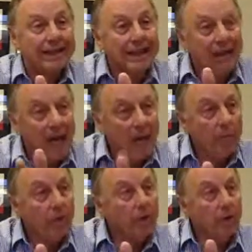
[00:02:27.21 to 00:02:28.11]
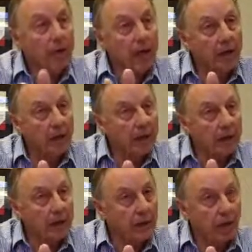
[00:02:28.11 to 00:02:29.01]
A lot of people like
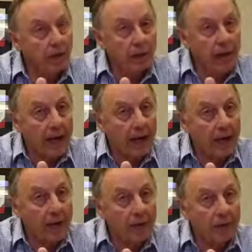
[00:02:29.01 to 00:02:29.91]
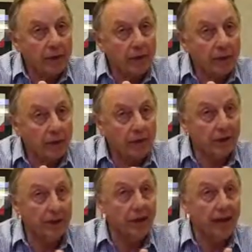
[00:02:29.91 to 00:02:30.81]
busing, not for academic reasons, because it
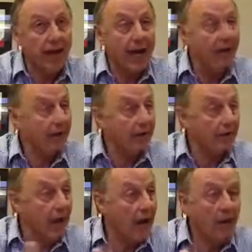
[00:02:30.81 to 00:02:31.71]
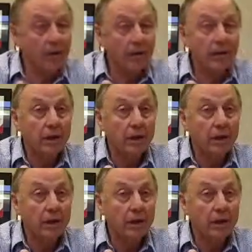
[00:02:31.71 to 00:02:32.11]
doesn't add any value.